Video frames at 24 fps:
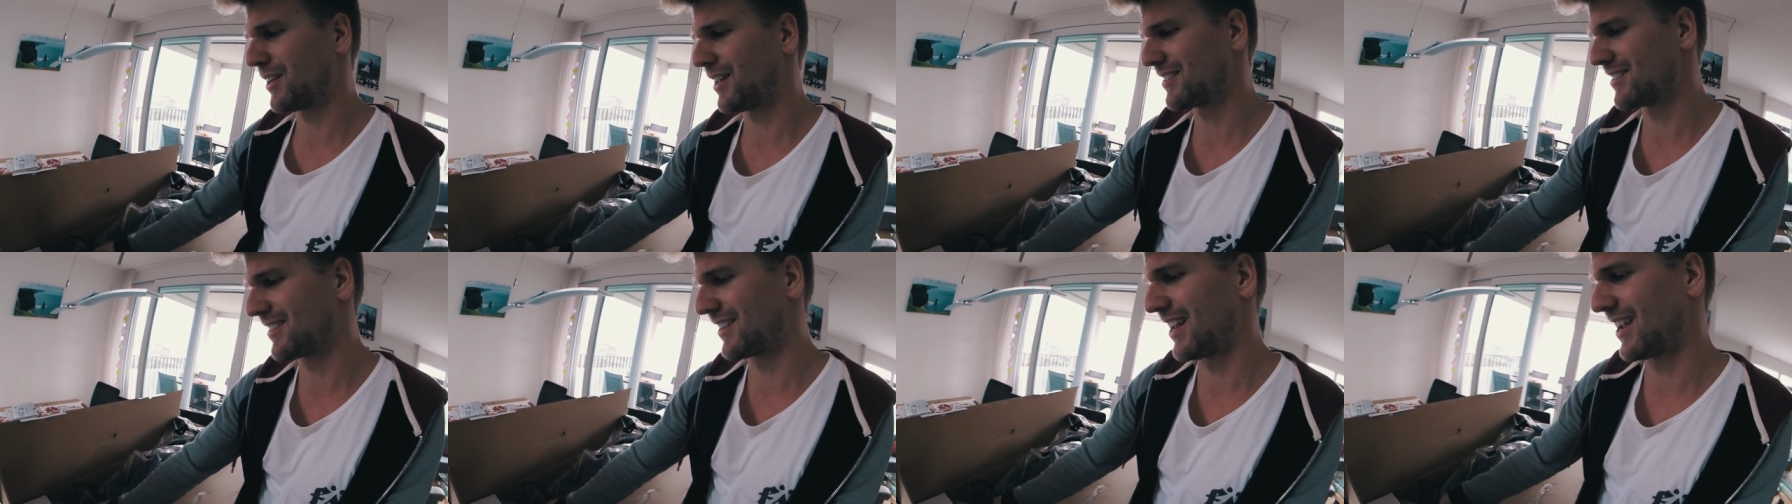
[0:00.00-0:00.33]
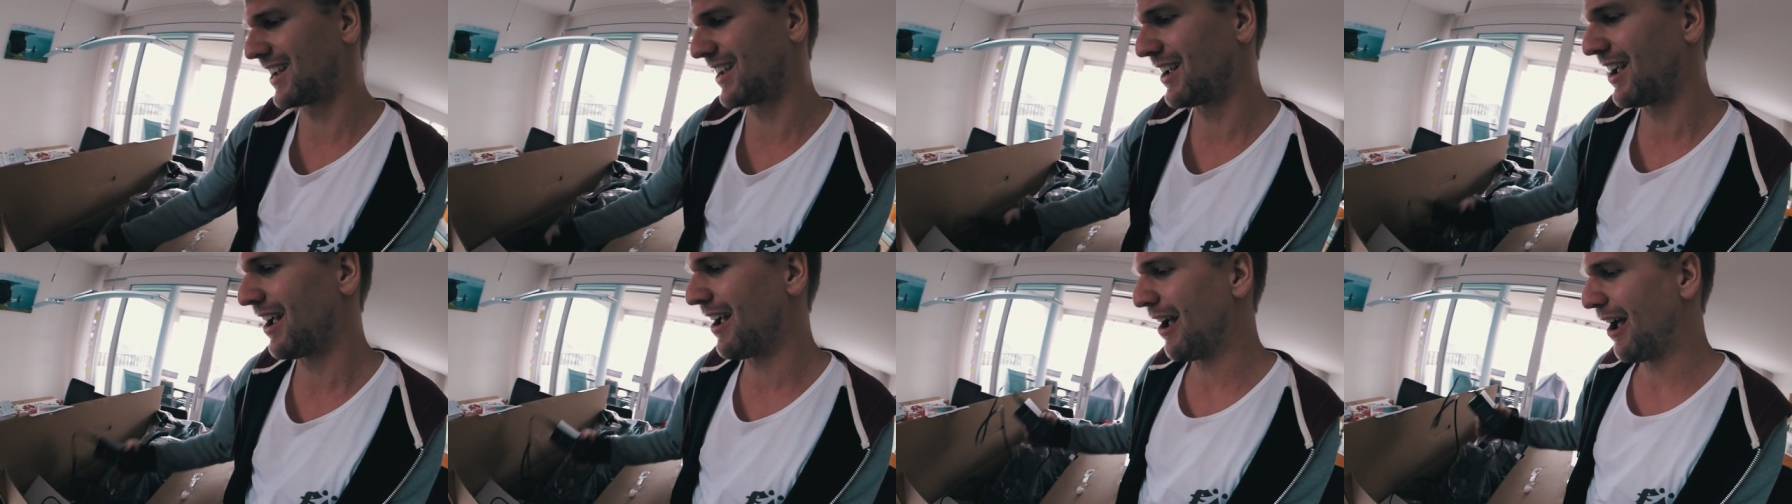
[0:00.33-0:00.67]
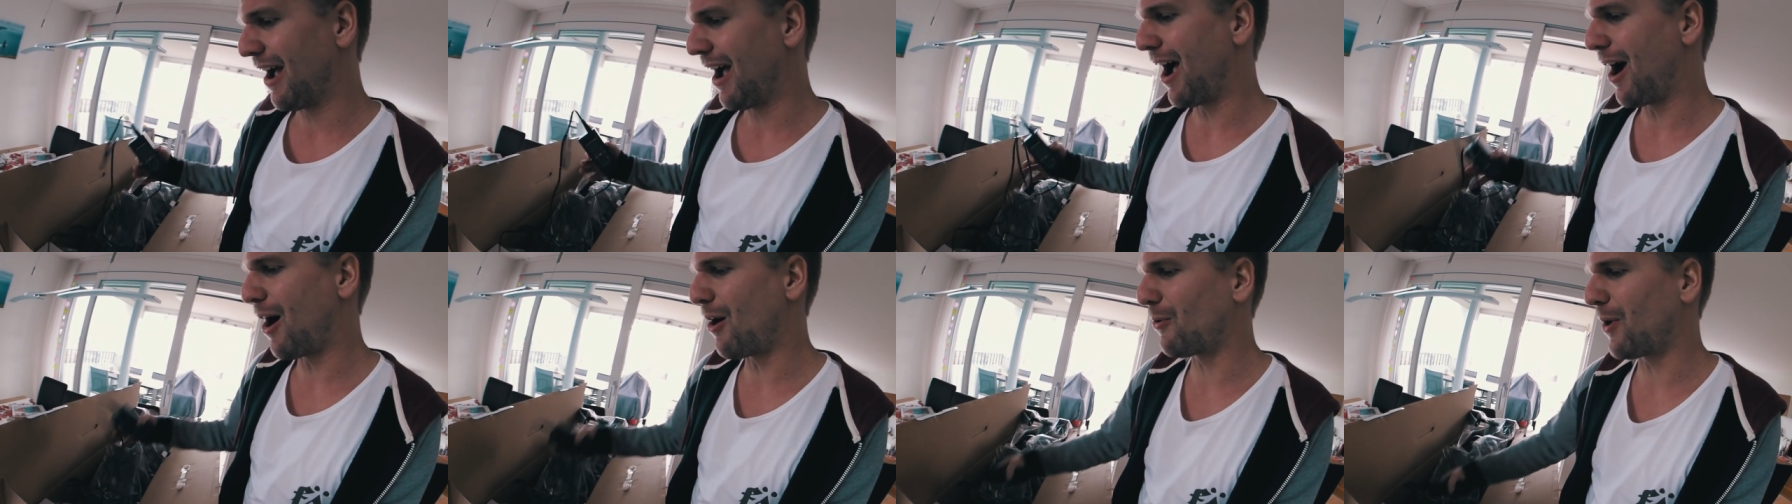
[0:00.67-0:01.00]
That's like
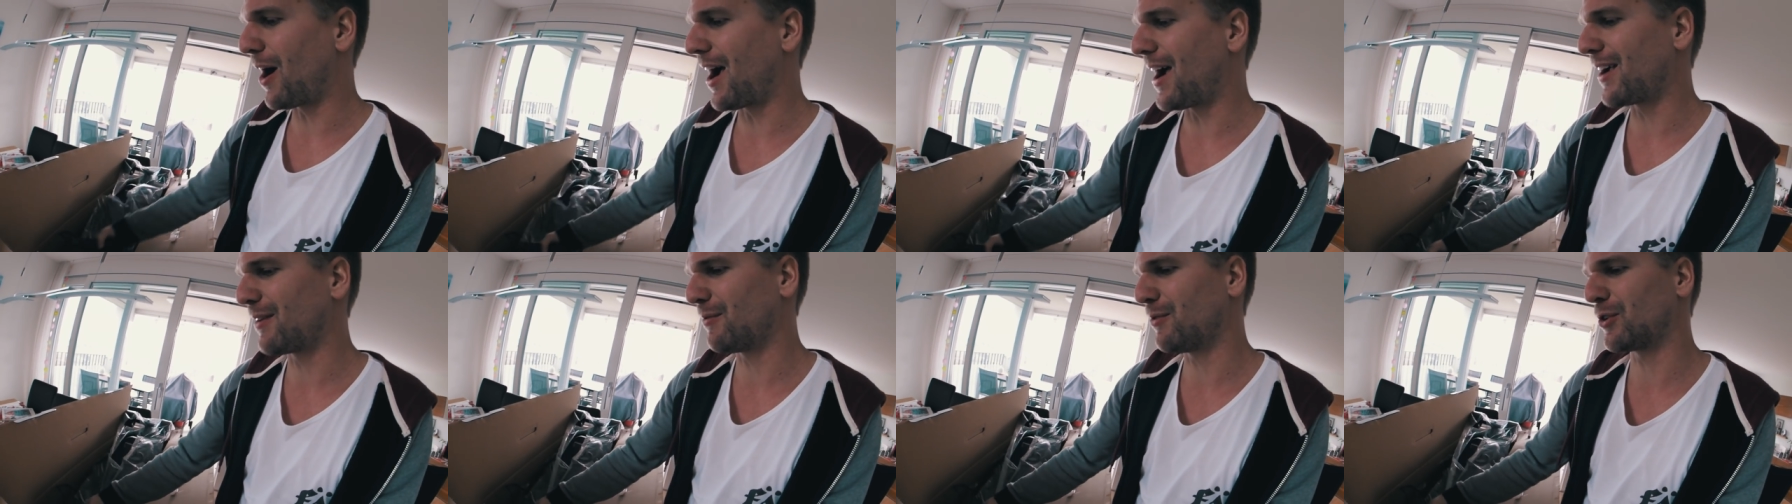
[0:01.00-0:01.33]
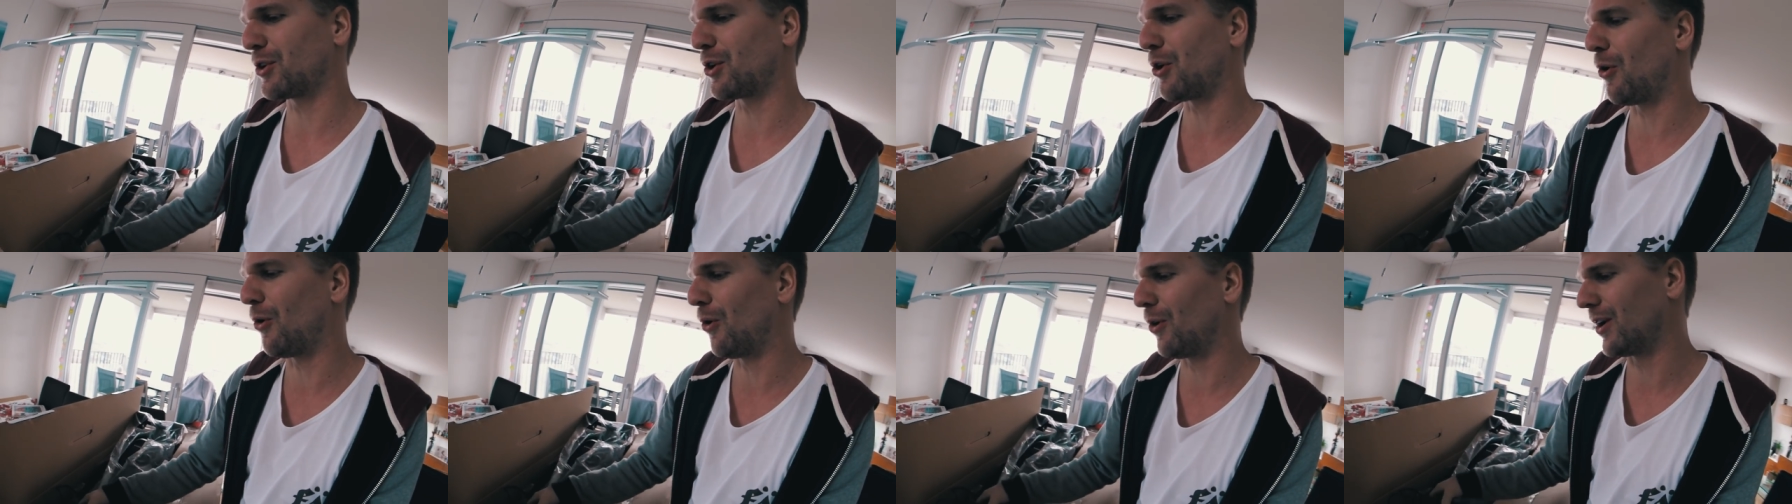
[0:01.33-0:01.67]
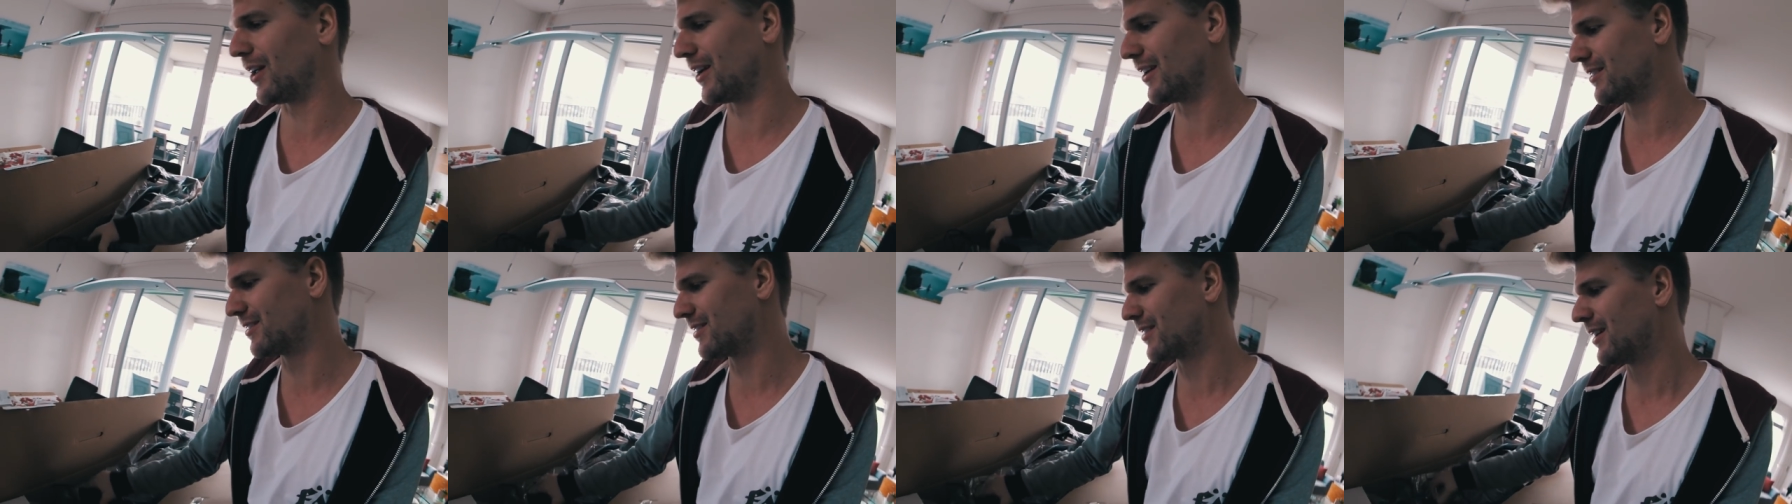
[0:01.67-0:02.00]
how I would
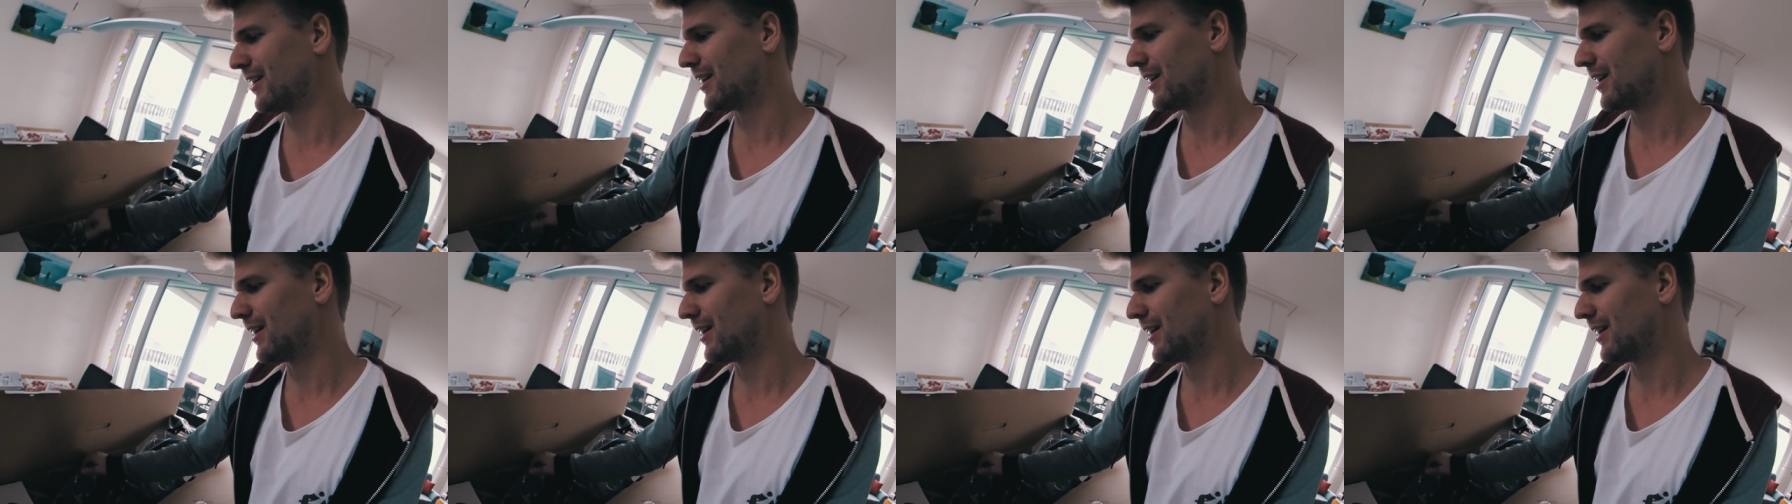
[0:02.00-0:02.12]
call it.